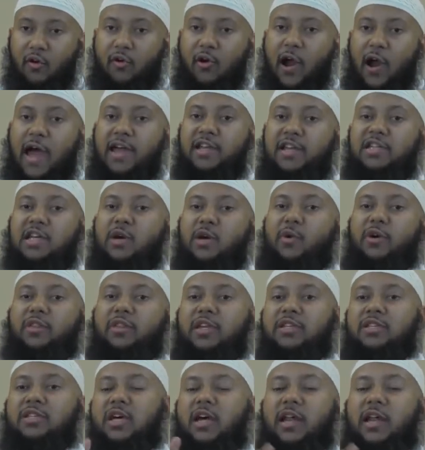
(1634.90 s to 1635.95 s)
right away
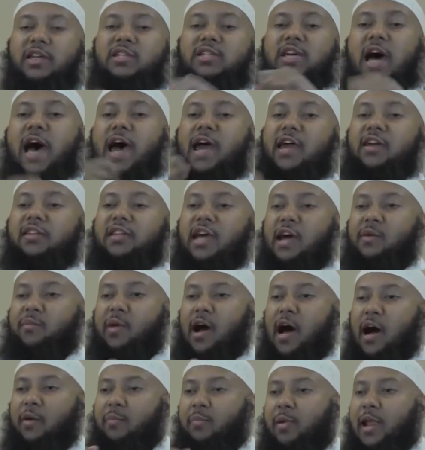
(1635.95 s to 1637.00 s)
they started tying
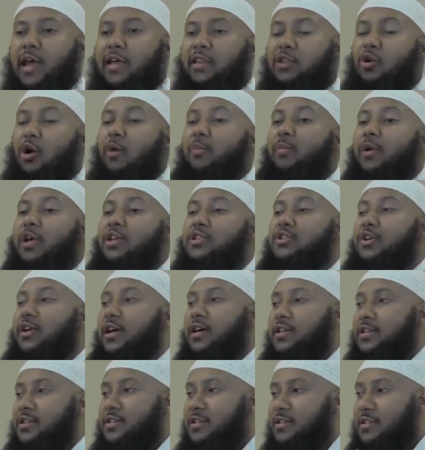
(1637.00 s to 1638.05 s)
them up like they were
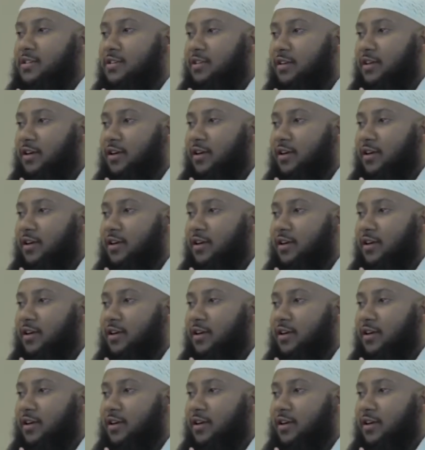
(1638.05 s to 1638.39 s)
prisoners.